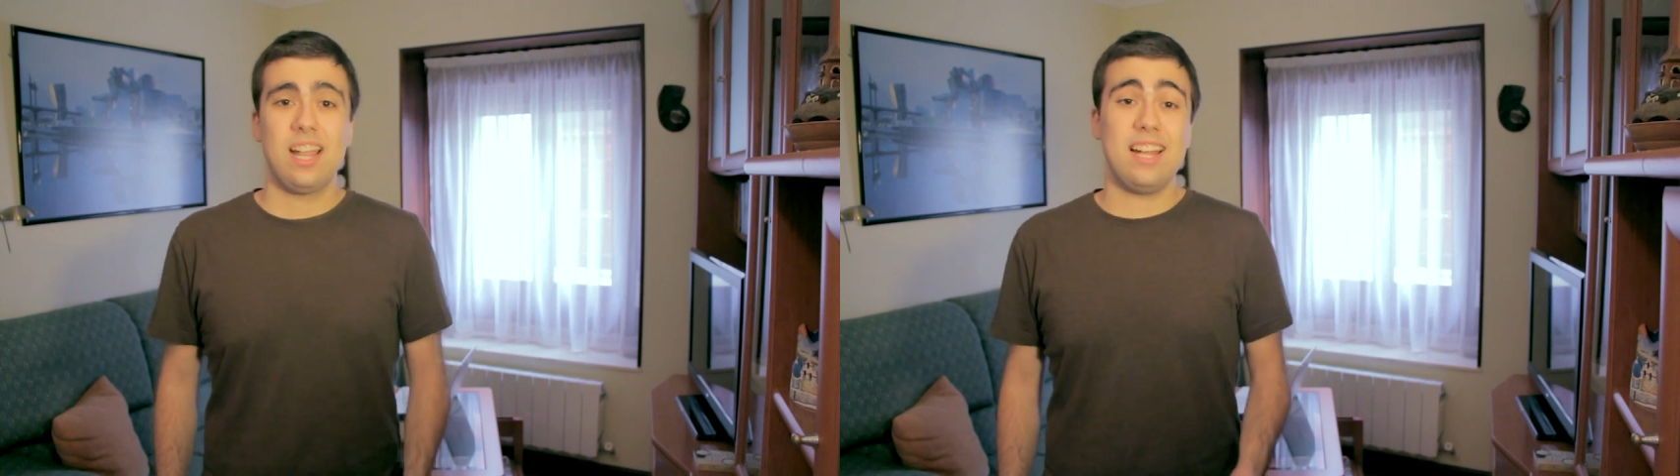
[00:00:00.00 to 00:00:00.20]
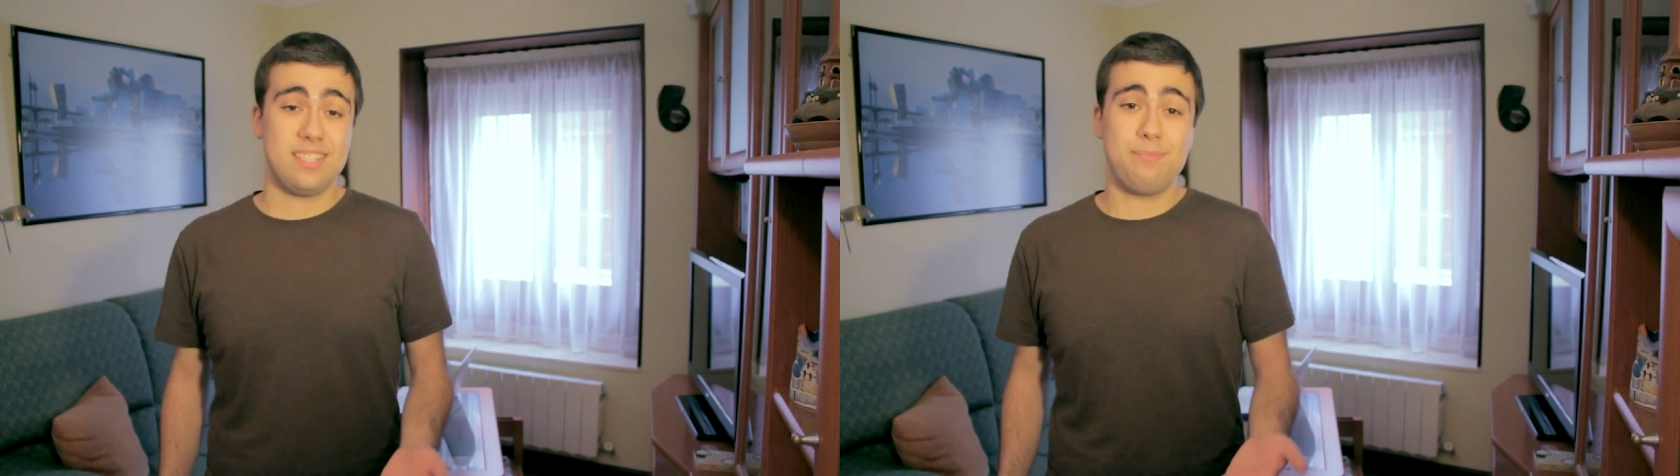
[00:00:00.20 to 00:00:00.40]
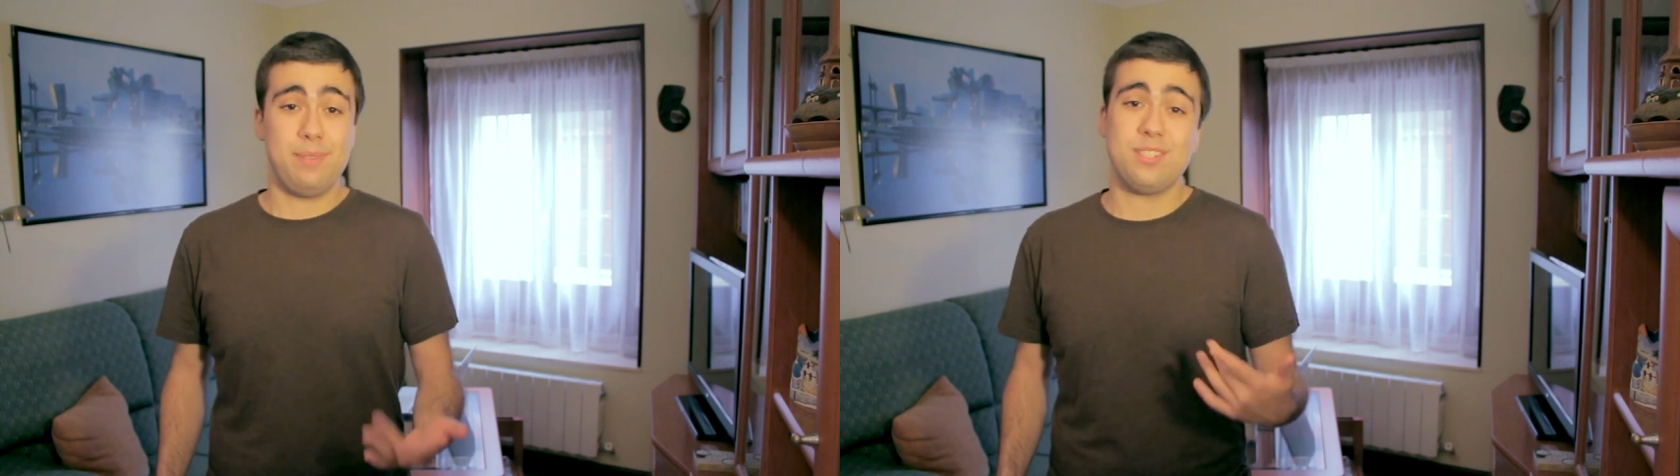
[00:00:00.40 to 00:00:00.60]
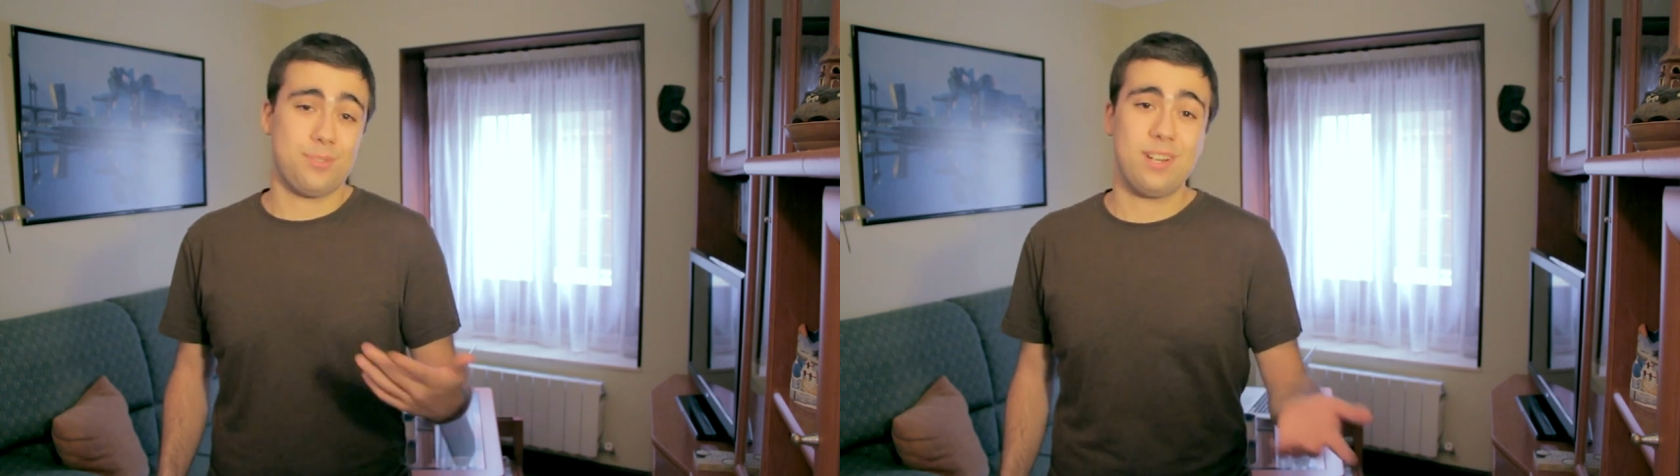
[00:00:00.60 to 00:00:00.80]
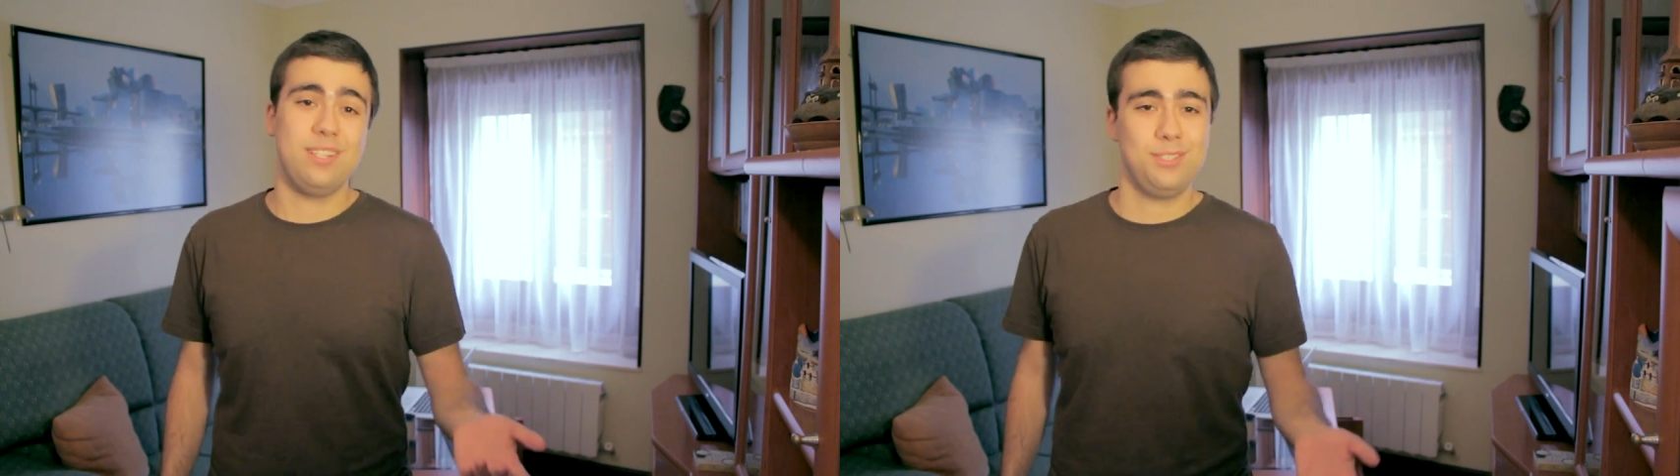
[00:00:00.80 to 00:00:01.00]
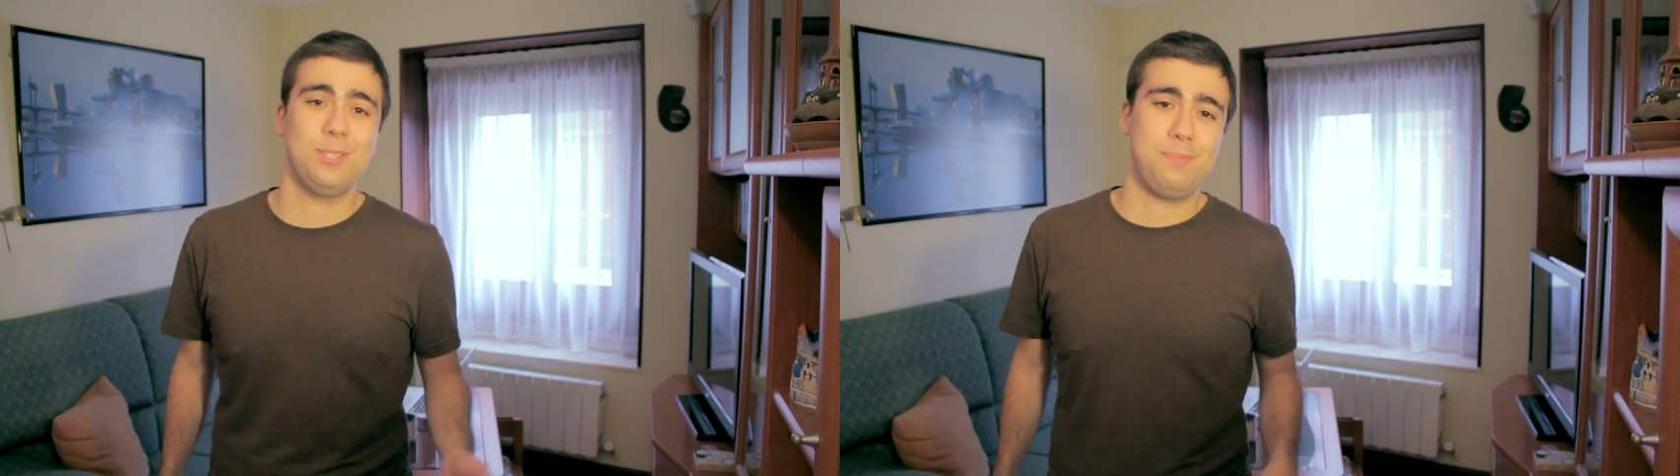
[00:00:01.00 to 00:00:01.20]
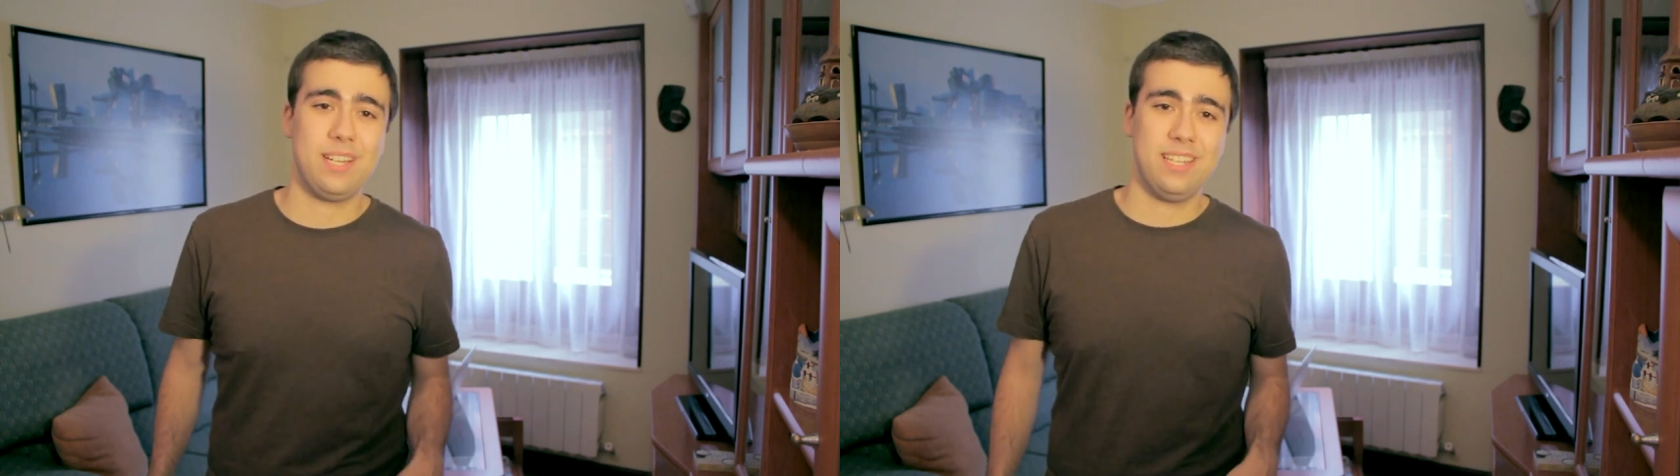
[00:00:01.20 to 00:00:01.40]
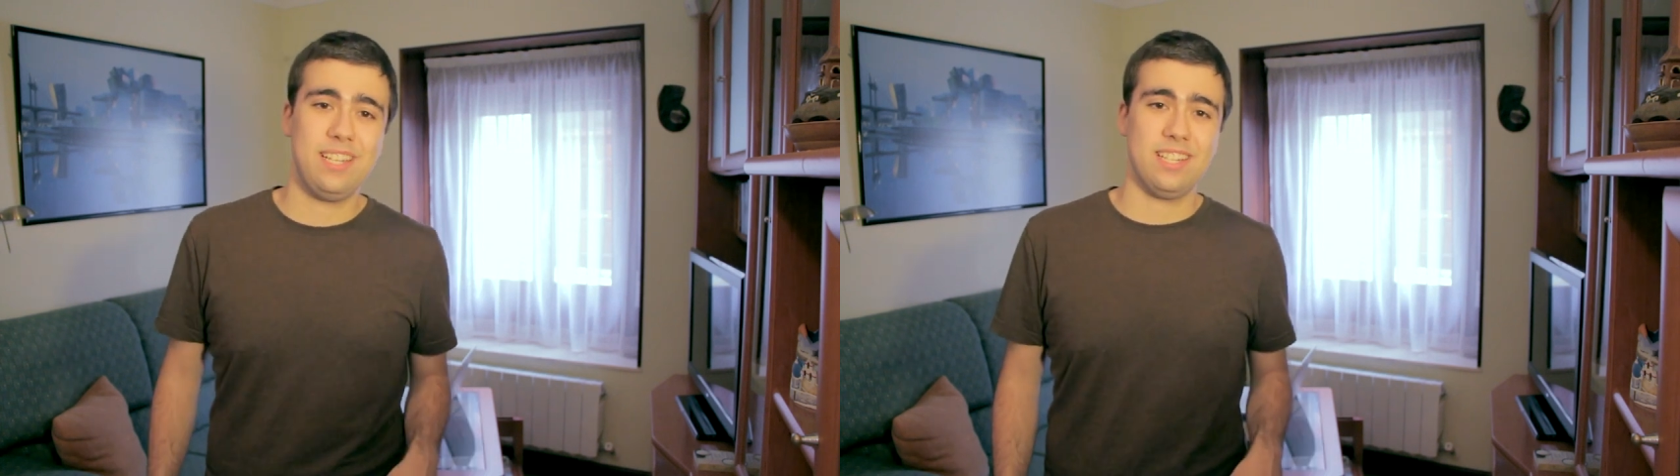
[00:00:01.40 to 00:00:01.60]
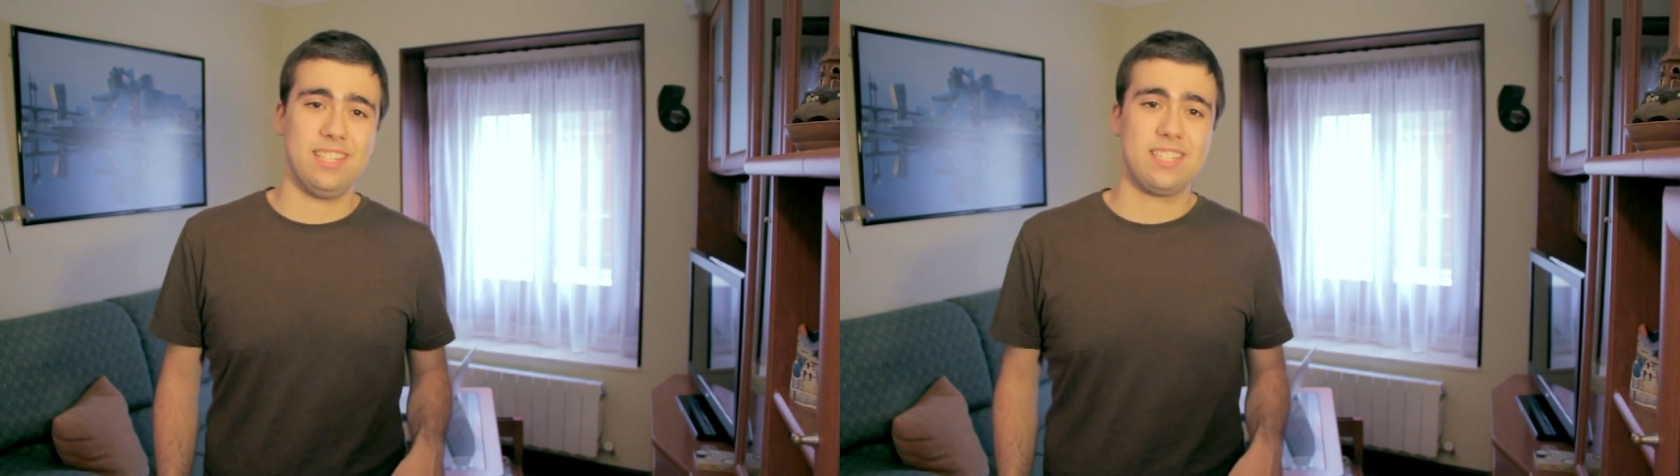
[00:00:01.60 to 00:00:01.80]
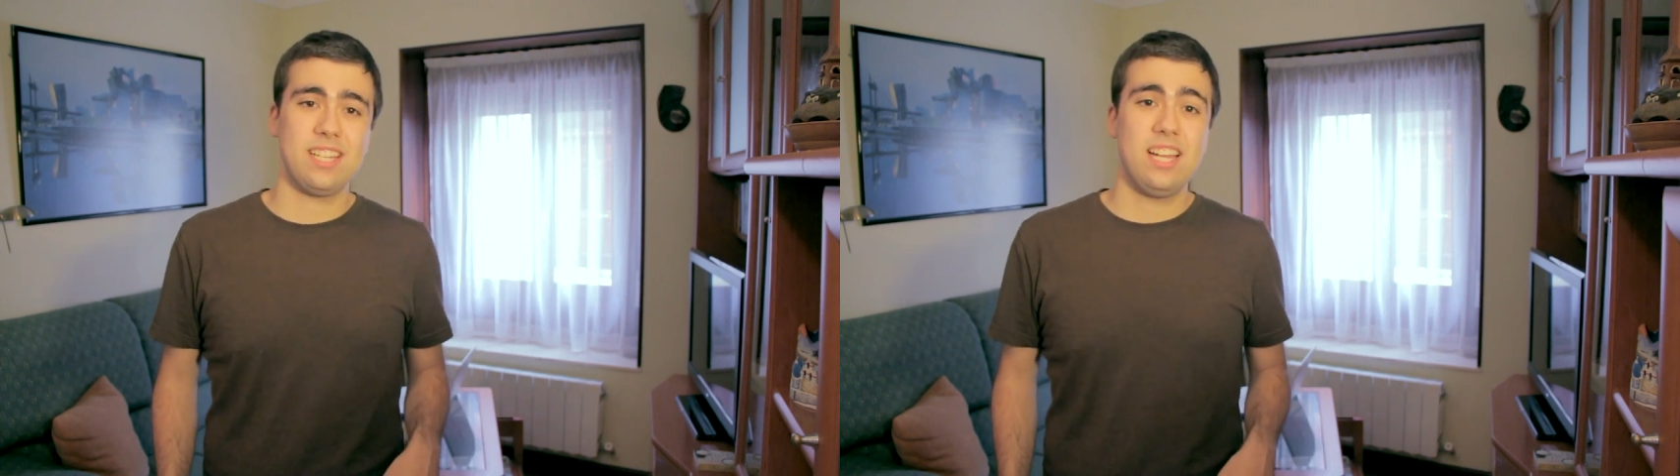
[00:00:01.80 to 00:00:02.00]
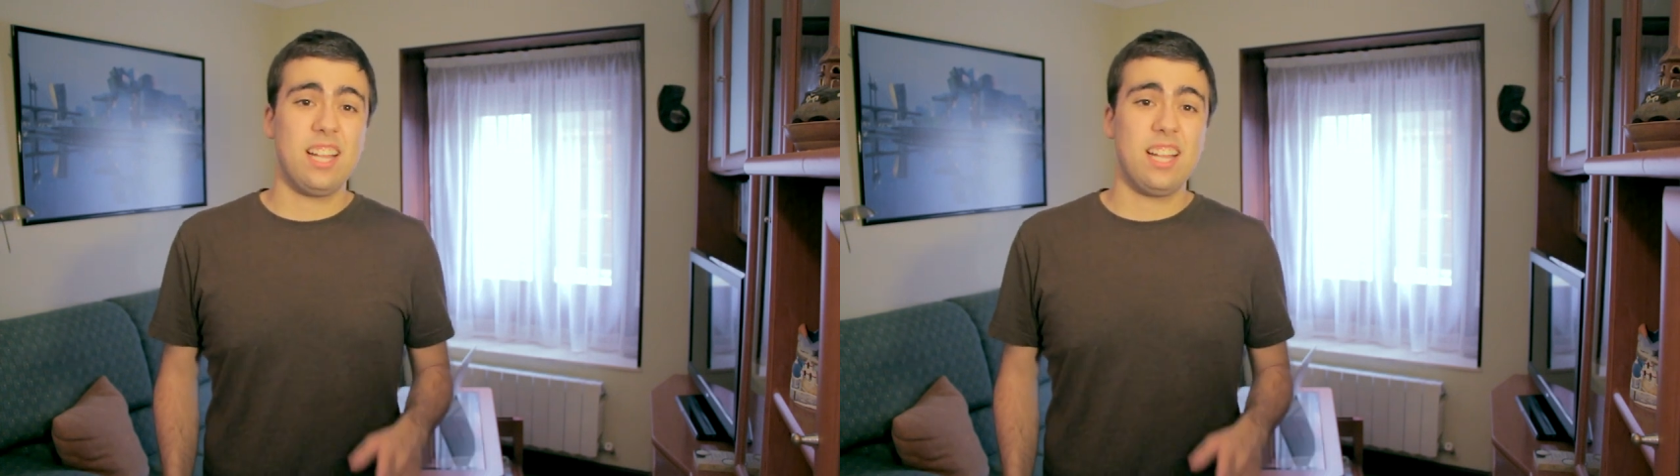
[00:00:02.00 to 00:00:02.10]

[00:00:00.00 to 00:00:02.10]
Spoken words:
Hence me struggling to speak in English,